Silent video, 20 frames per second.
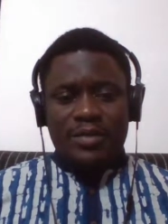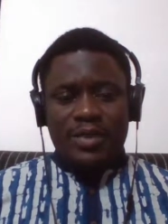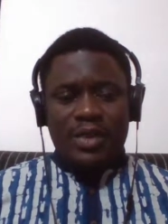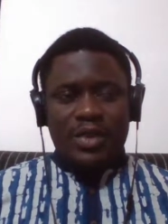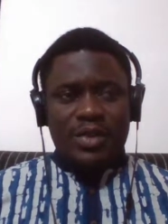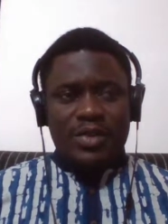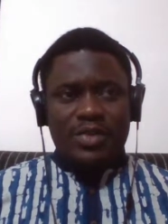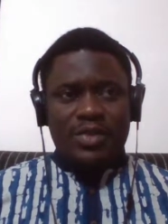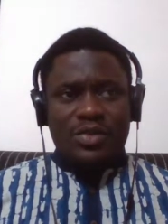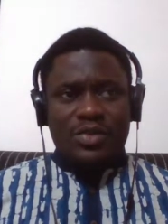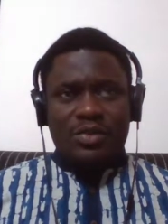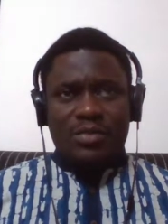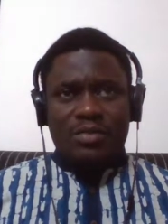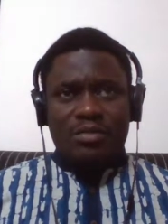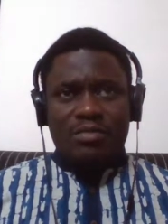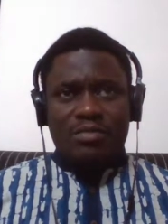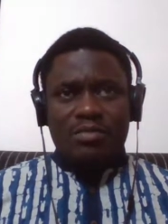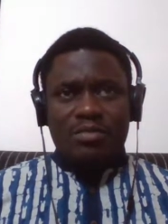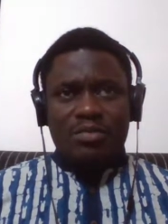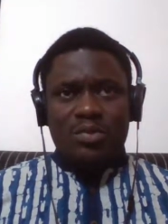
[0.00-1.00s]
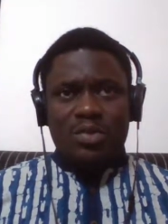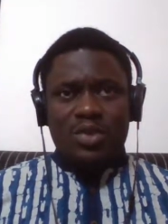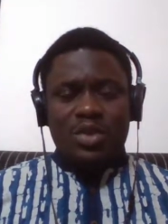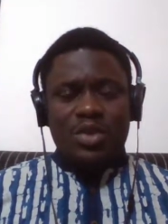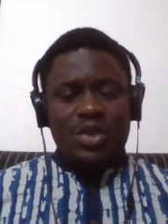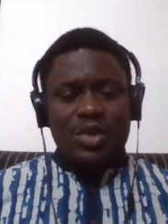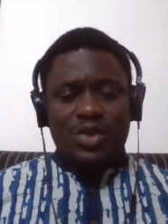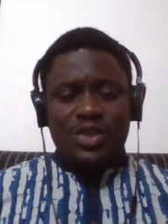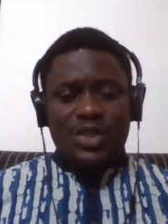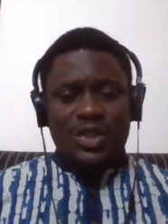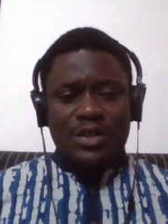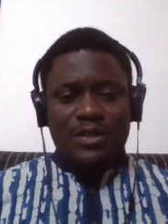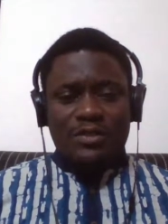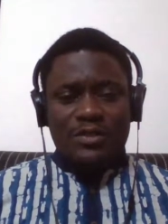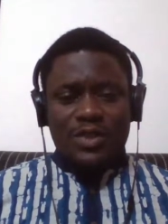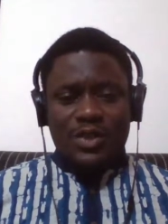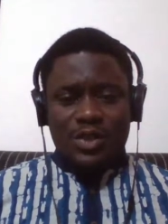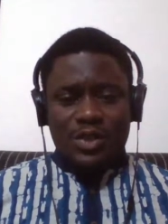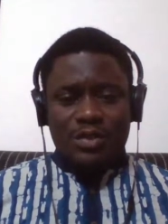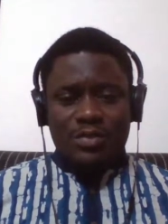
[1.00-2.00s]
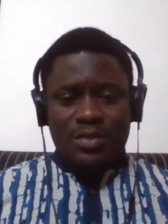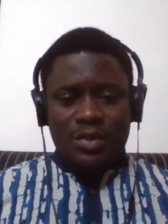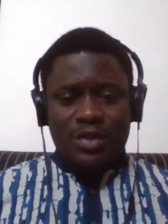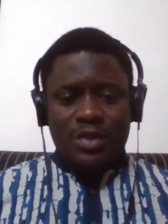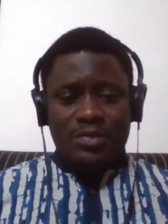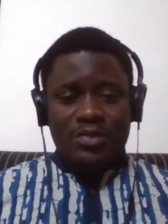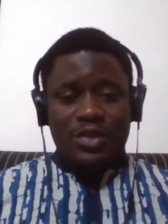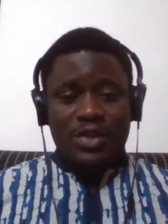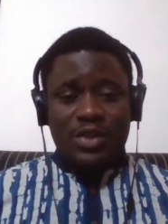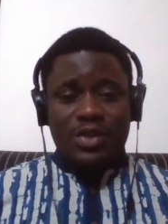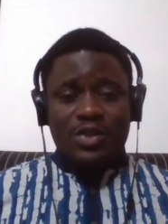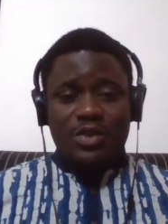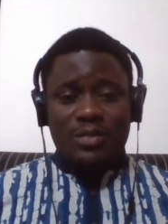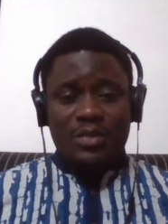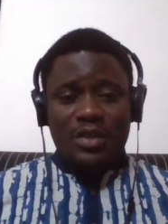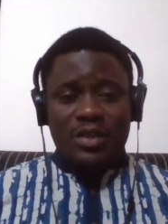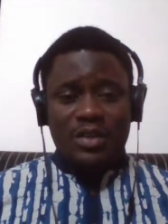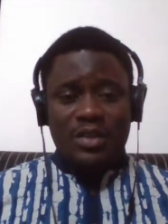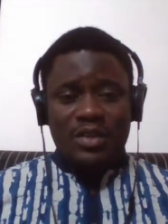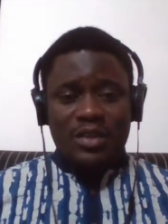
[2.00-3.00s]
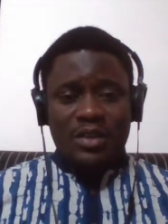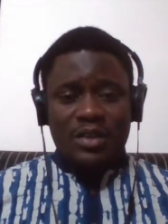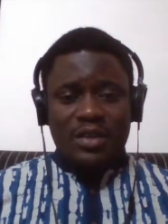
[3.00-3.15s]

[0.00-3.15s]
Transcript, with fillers: because the notion of, hum, of the human,